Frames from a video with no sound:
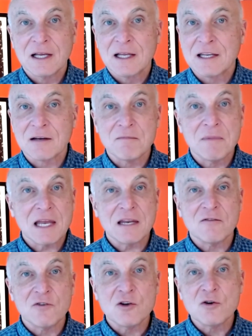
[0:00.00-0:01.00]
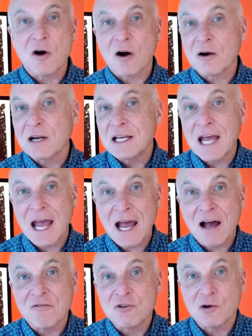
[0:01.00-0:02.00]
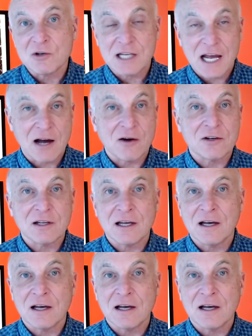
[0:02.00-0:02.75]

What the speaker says: Now, many of you already have, no doubt,